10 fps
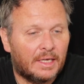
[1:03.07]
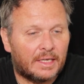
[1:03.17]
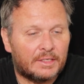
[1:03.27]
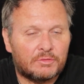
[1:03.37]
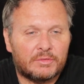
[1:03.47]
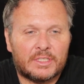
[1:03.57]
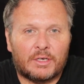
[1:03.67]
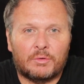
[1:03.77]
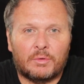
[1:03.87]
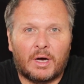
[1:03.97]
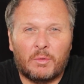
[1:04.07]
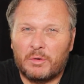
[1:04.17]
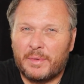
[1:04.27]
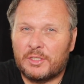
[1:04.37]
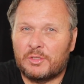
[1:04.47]
And as a result, I
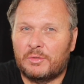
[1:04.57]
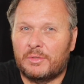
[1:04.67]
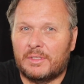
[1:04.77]
want to make sure